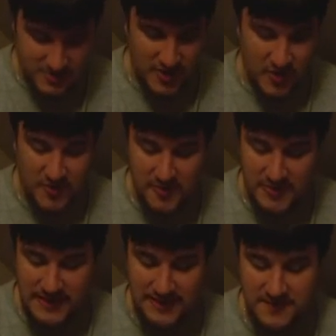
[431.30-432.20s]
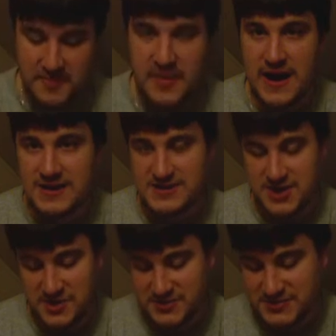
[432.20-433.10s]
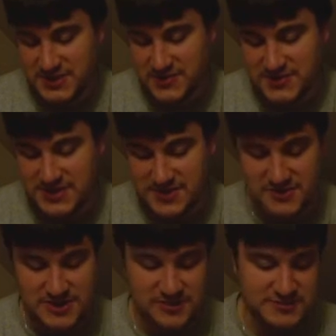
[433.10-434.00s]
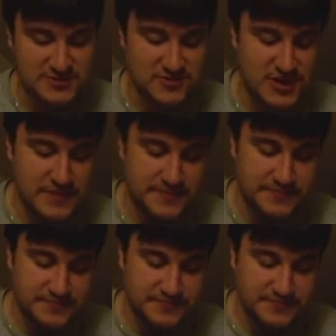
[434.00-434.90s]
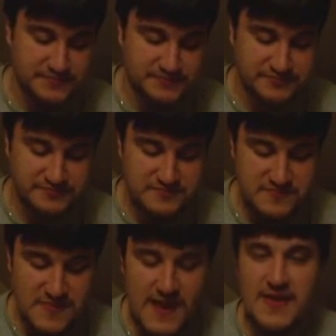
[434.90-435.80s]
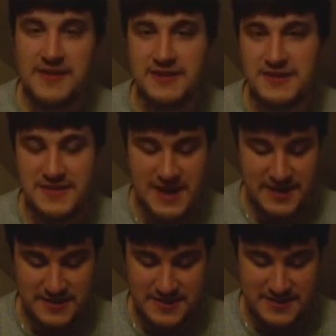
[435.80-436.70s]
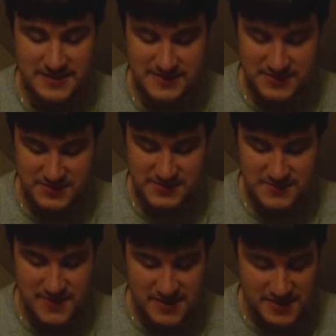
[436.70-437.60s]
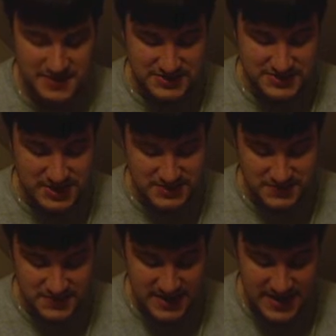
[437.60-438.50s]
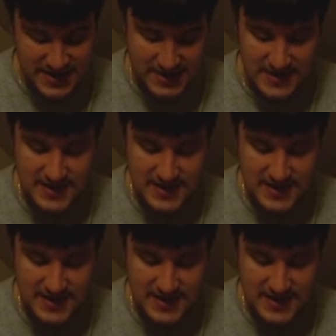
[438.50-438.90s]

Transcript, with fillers: know the whole. I love the Bond title sequence. I thought that was great. How they did that, I thought it was a very nice touch for that.